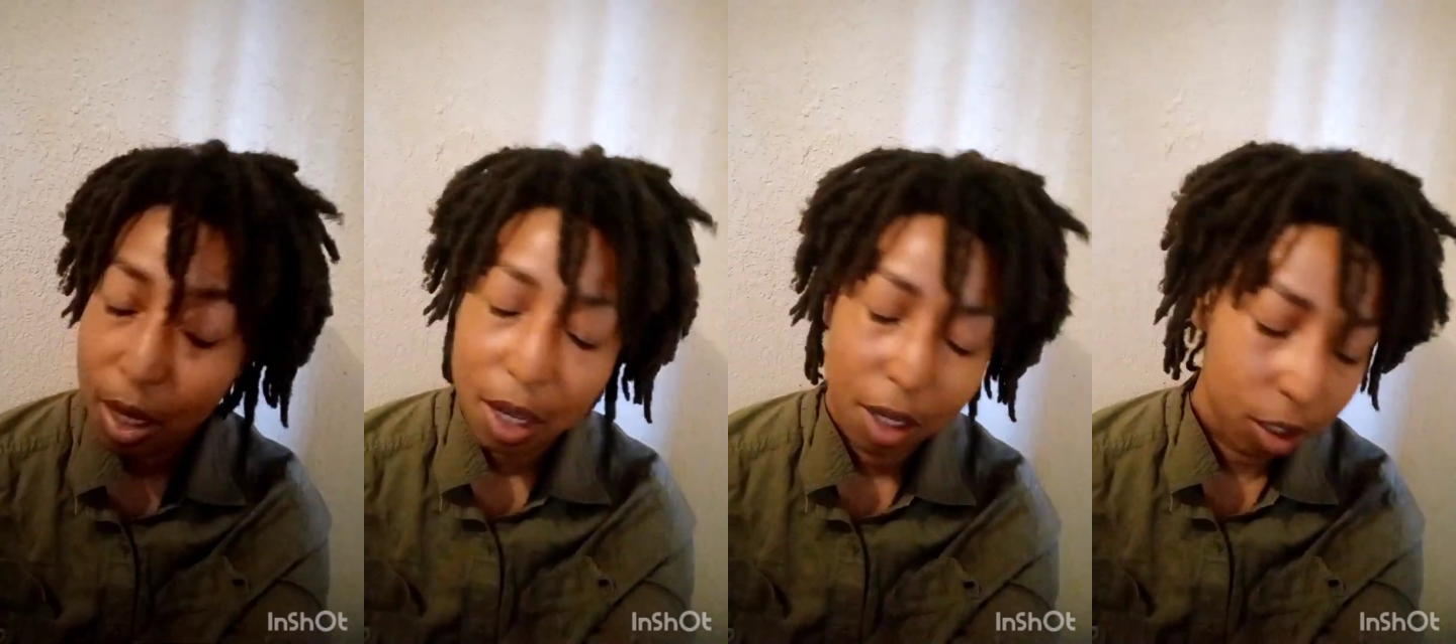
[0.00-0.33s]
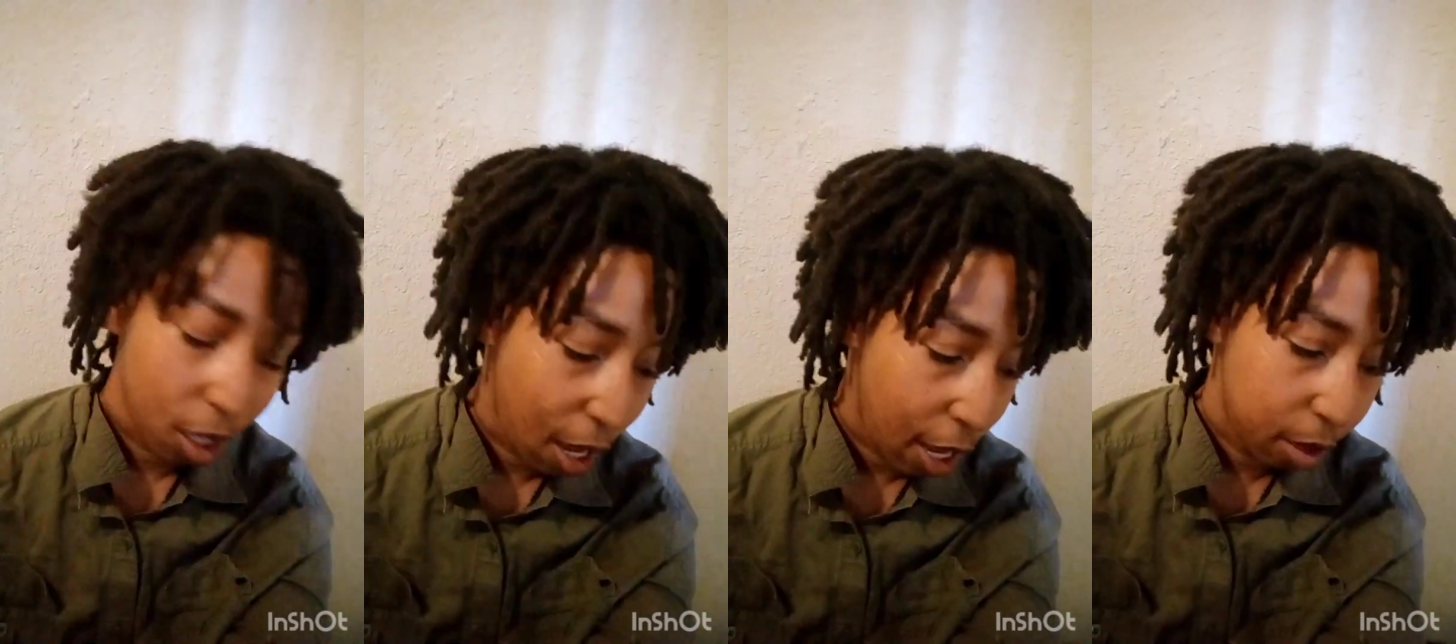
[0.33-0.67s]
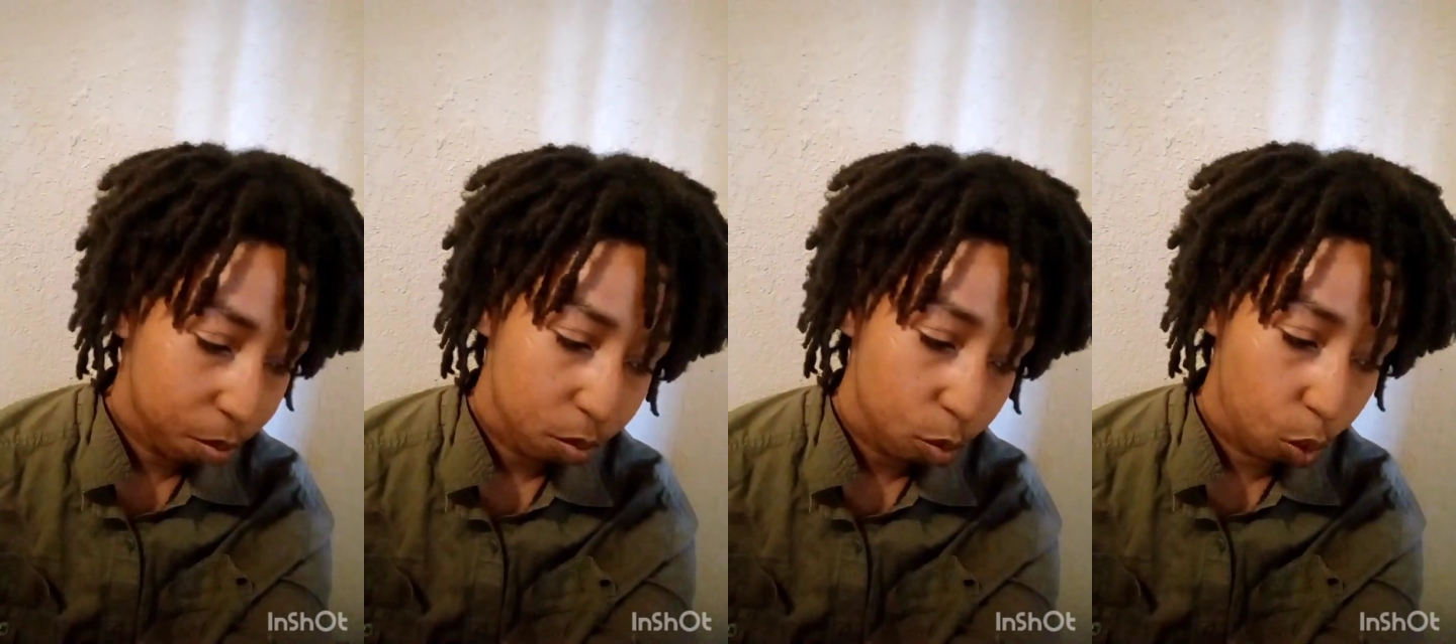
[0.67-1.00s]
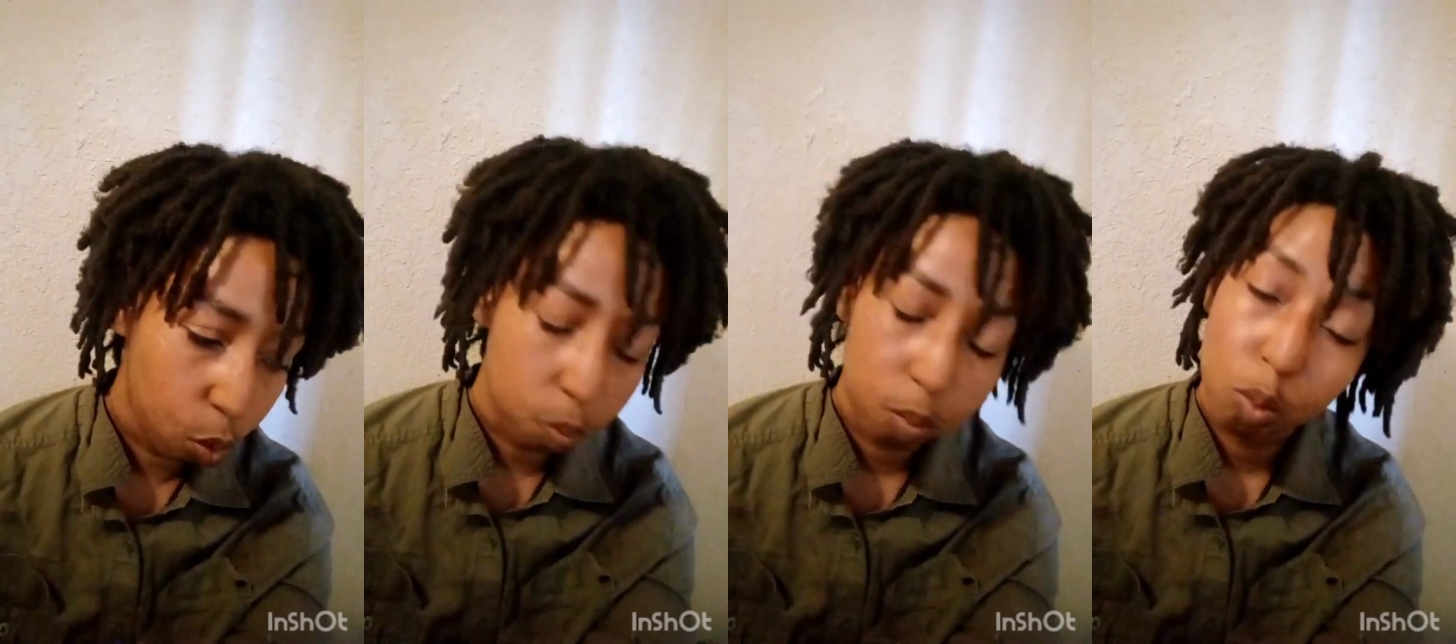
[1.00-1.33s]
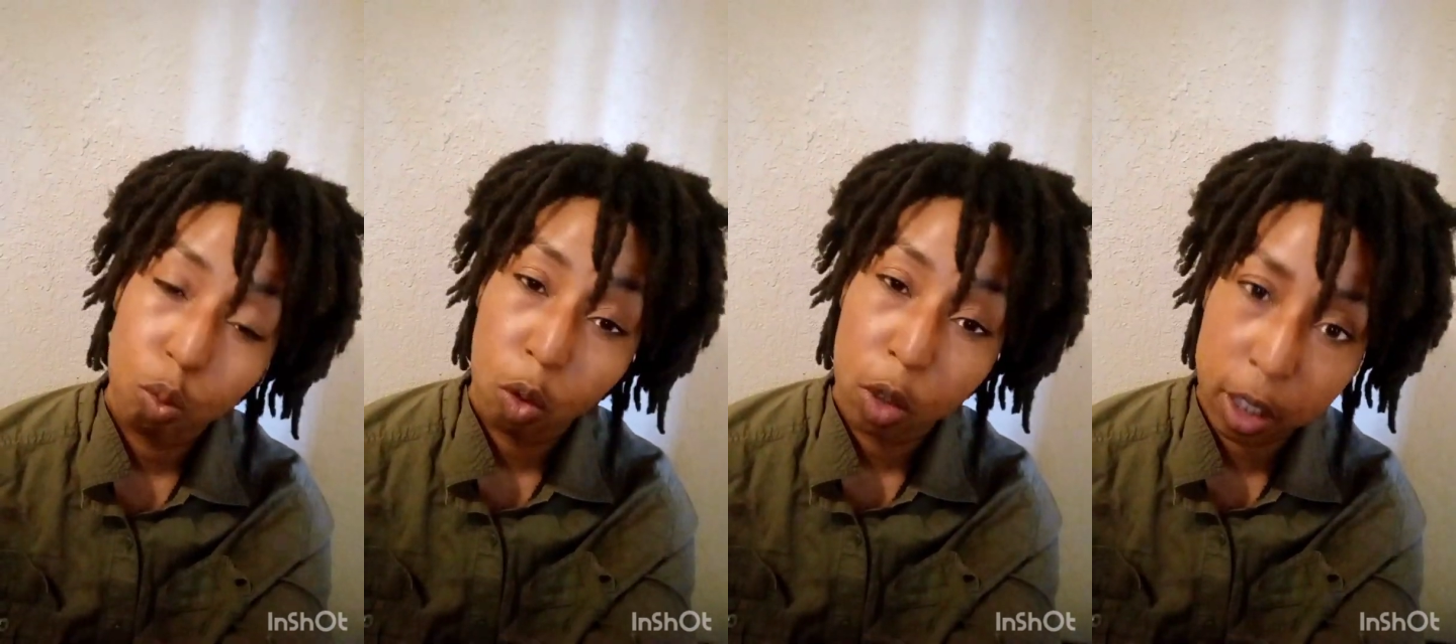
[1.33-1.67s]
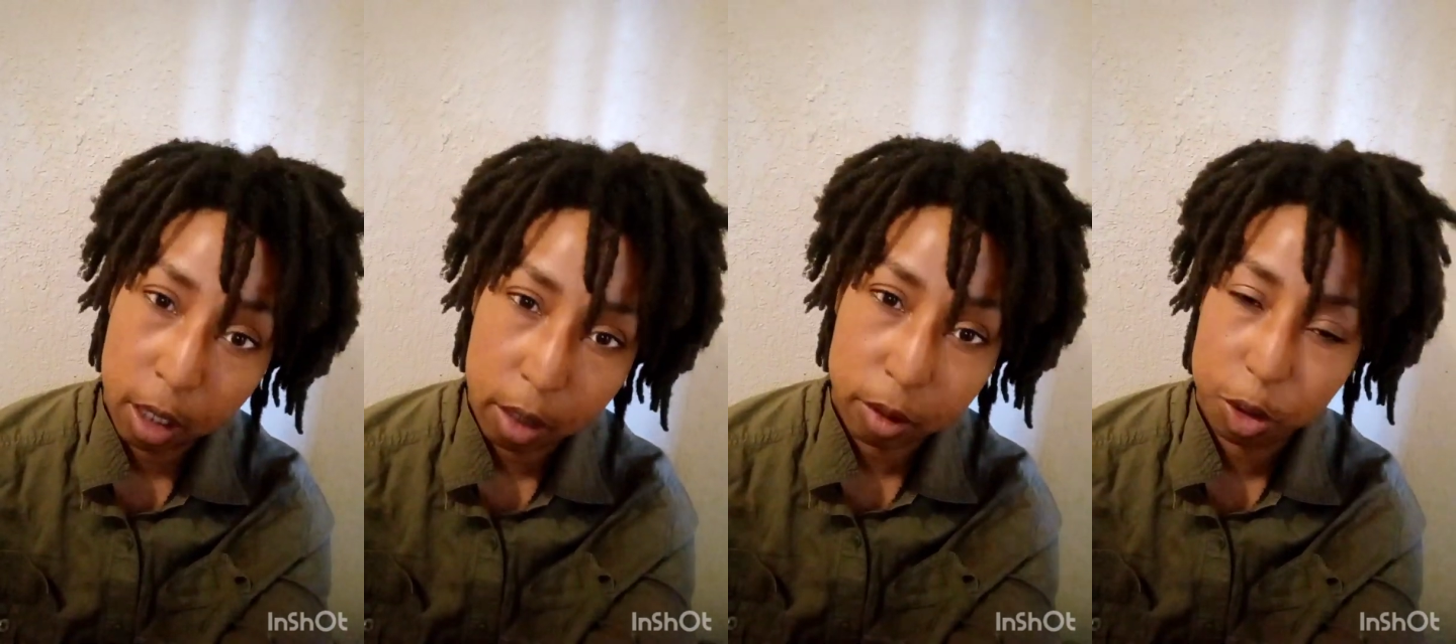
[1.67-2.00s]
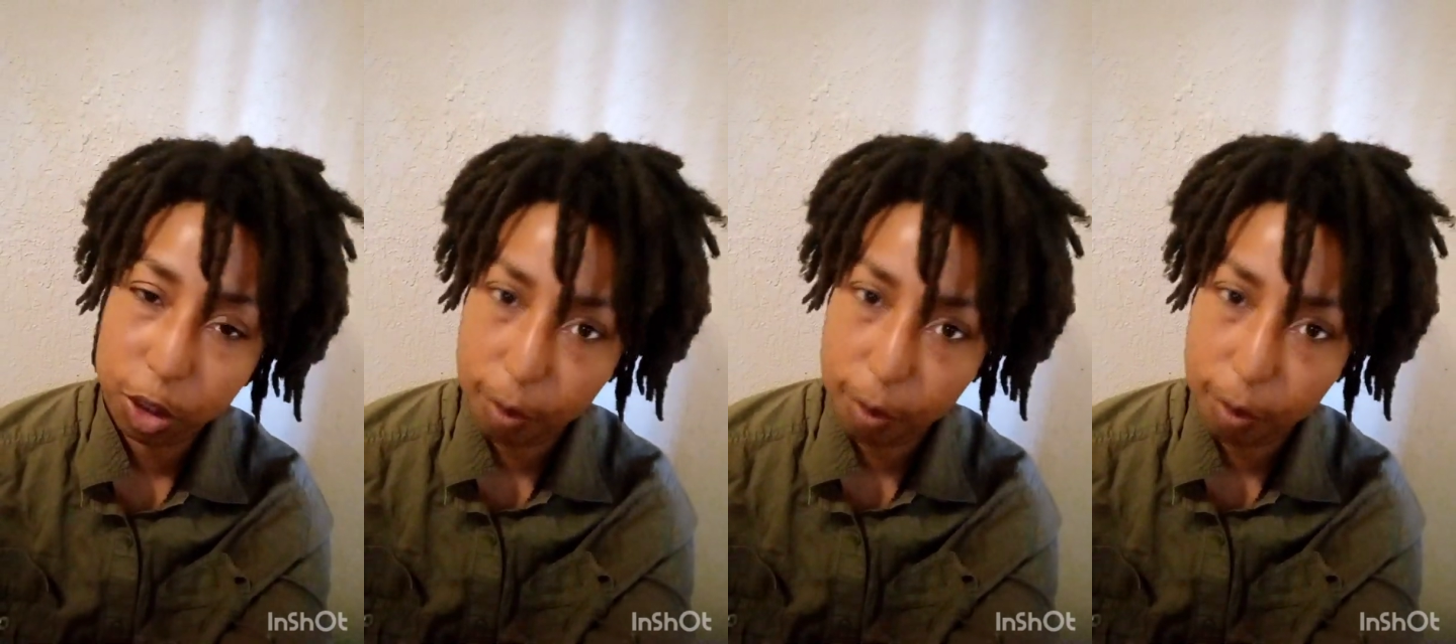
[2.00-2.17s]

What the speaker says: Like, what comes to